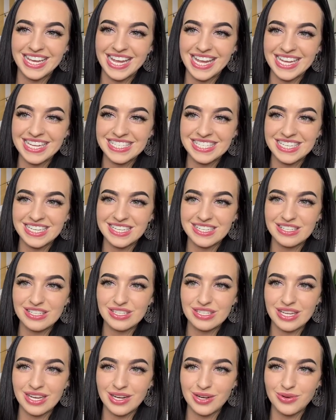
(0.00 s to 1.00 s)
Isn't it
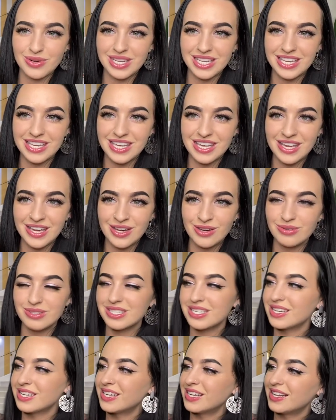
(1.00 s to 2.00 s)
so cute?
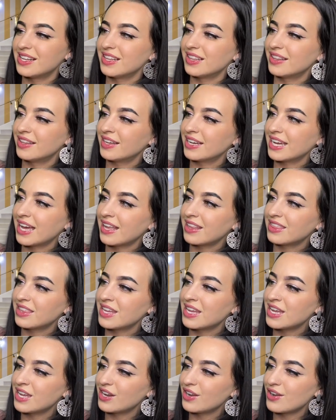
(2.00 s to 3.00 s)
Look at
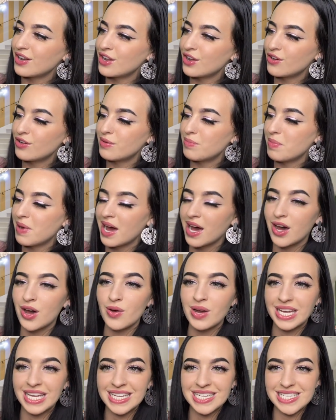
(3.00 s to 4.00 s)
the nude bow
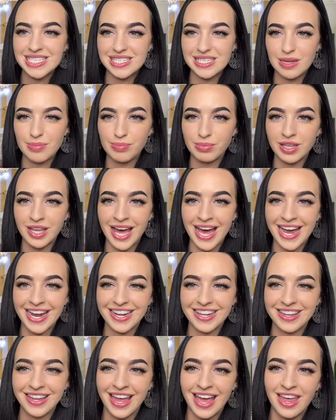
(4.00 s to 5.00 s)
against the
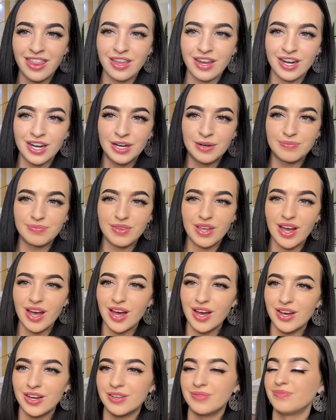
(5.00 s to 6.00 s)
black leather.
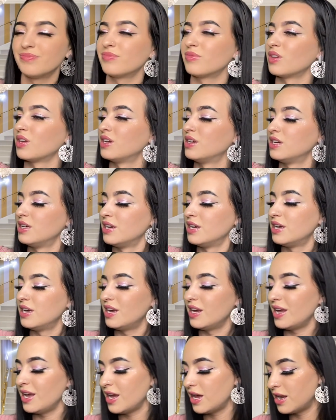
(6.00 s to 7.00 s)
Oh,
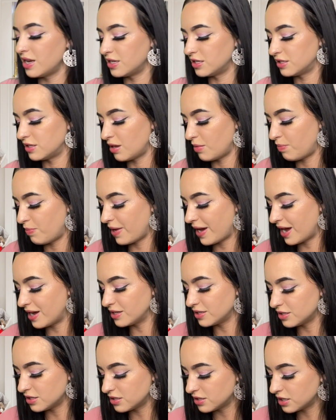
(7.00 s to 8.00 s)
it is the
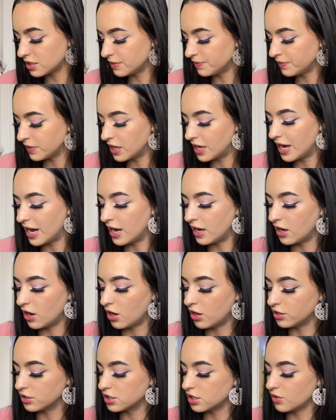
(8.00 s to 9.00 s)
best. And it
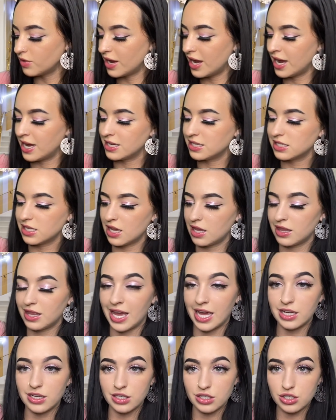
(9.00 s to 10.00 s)
also has
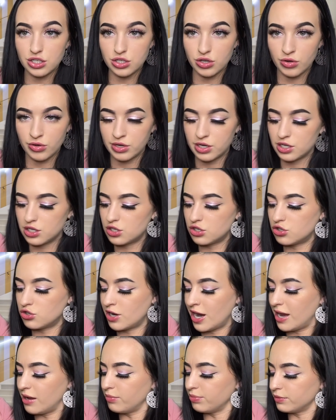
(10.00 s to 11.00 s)
that shoulder
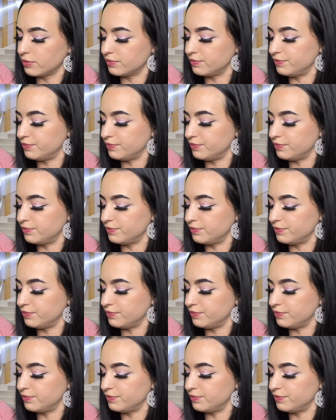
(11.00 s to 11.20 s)
strap.